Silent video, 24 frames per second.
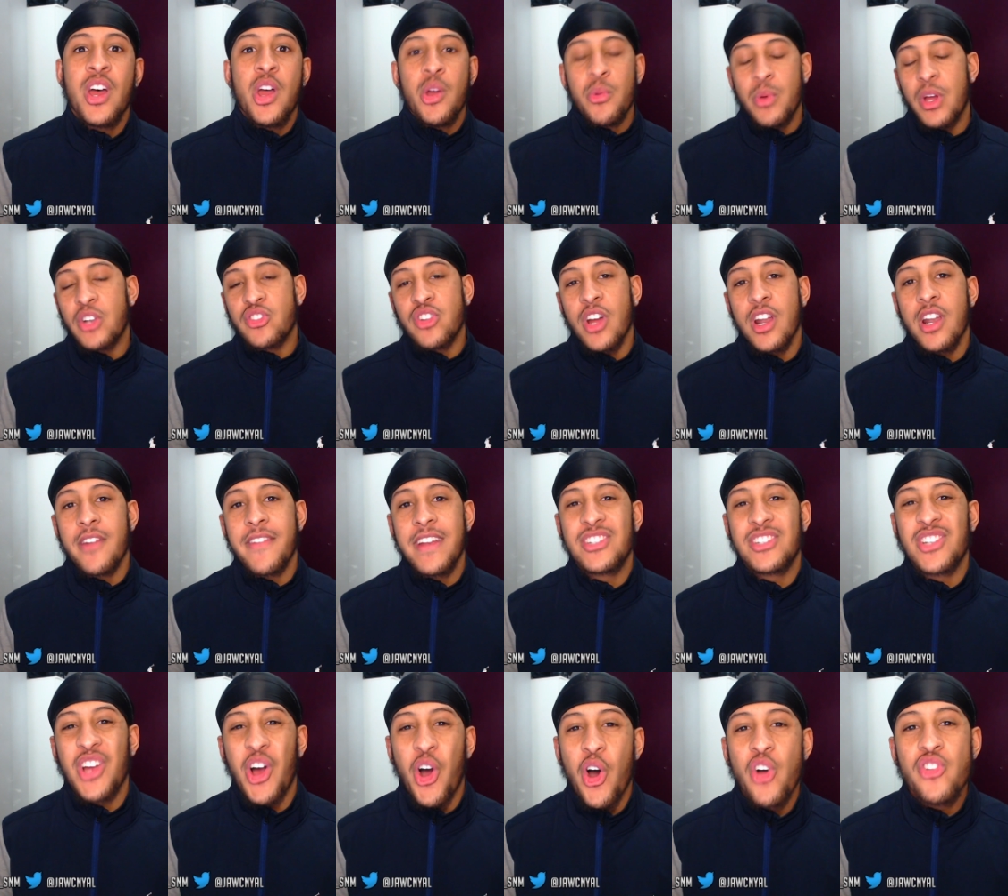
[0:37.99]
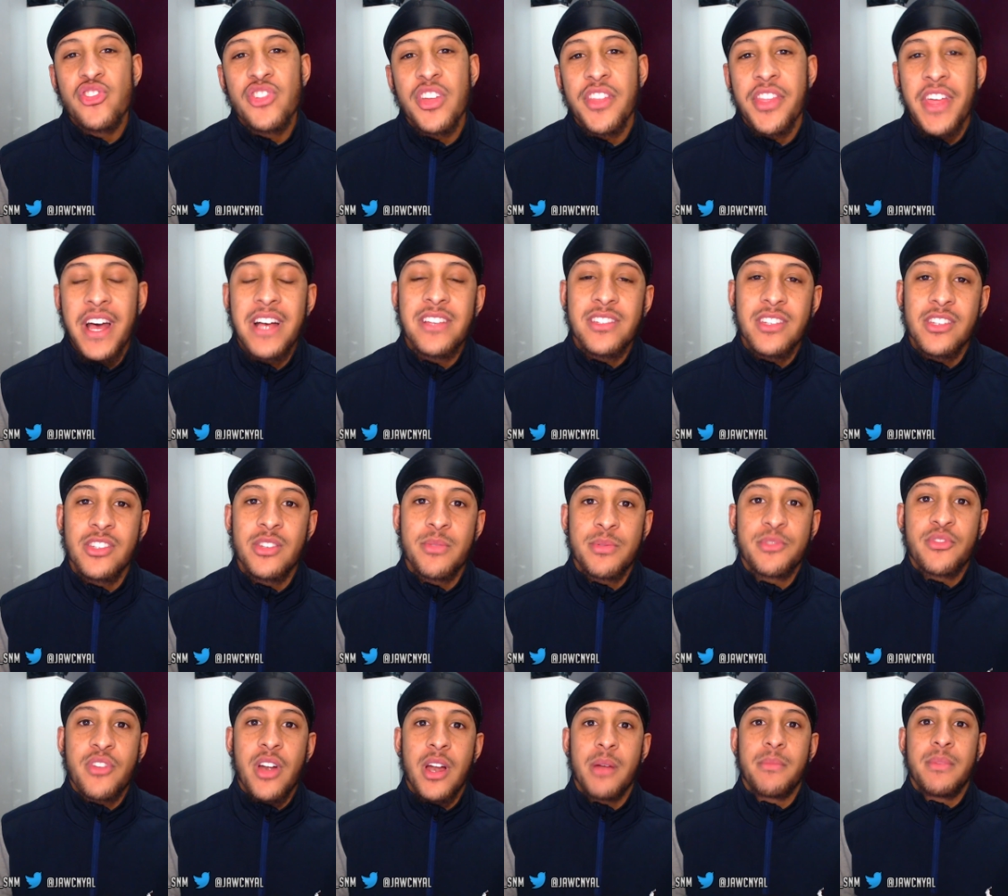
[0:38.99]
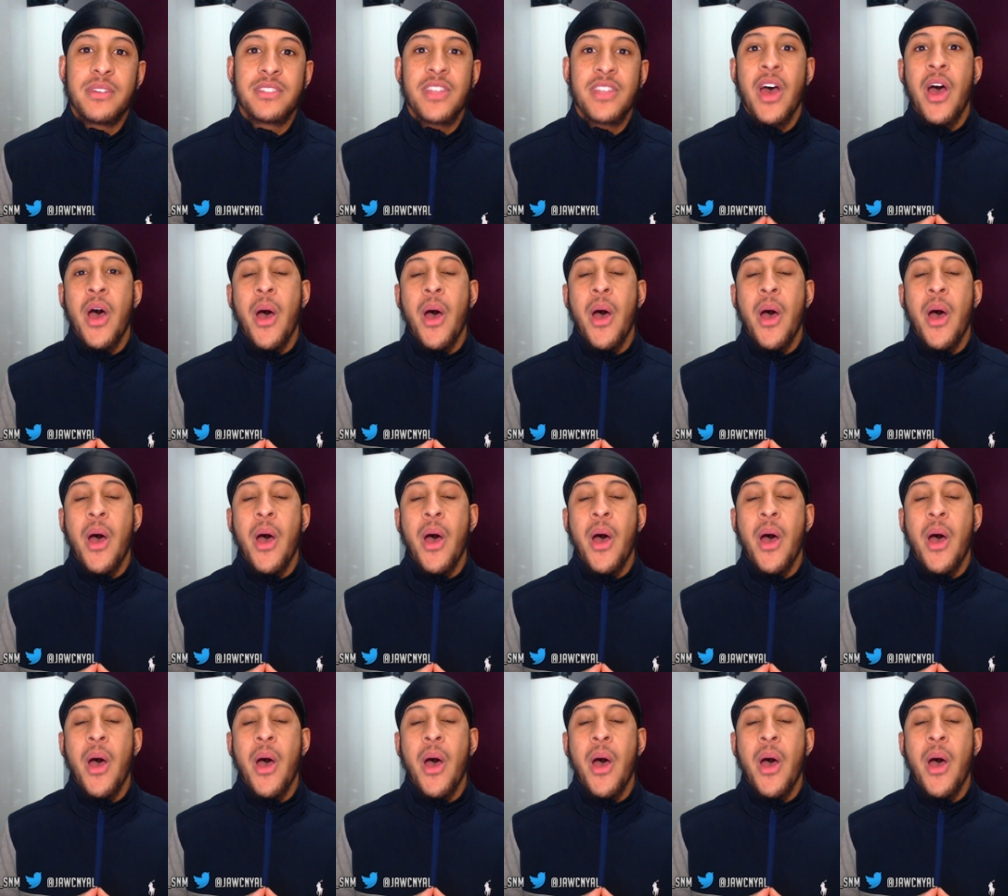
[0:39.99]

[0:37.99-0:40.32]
We are trying to reach 100,000 subscribers